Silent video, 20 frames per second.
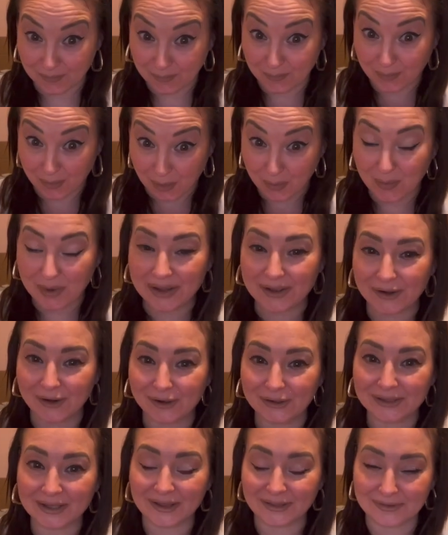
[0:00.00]
a
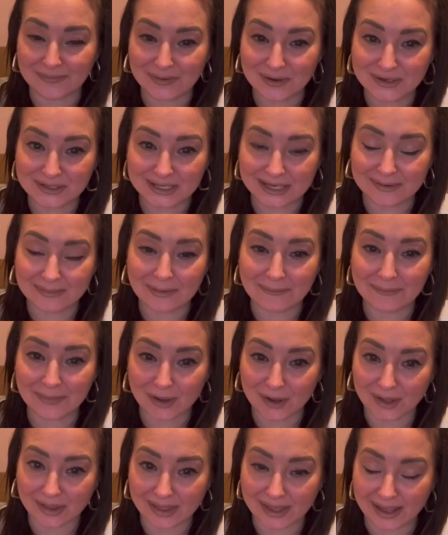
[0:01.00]
wheel at the museum in
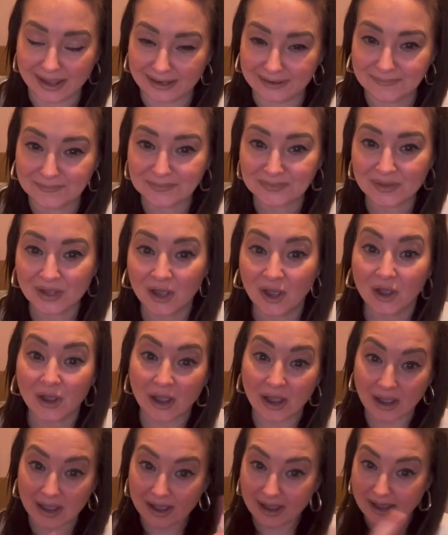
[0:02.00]
Berlin,
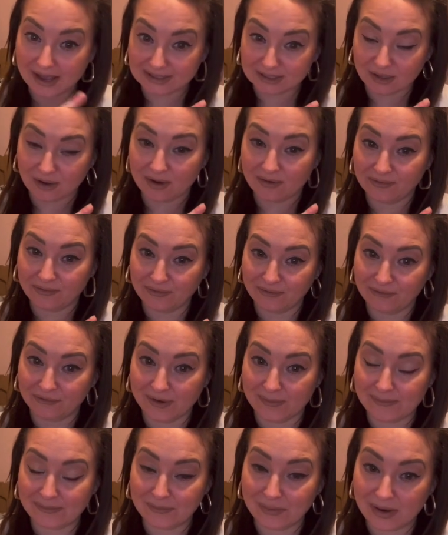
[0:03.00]
as of
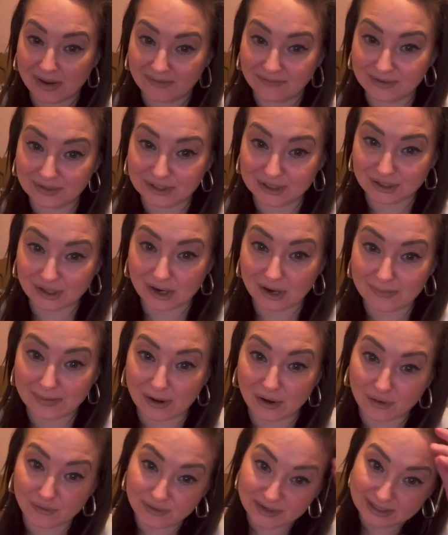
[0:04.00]
from previous story
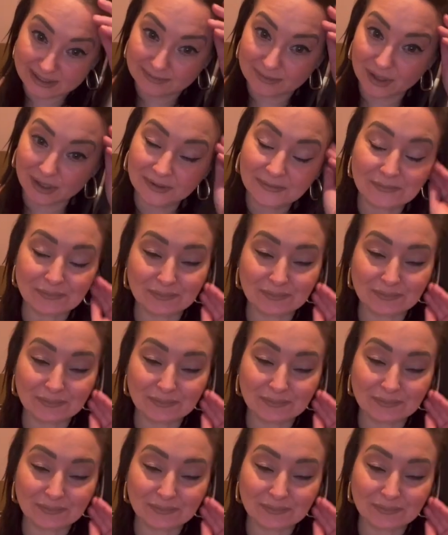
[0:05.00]
about Christmas.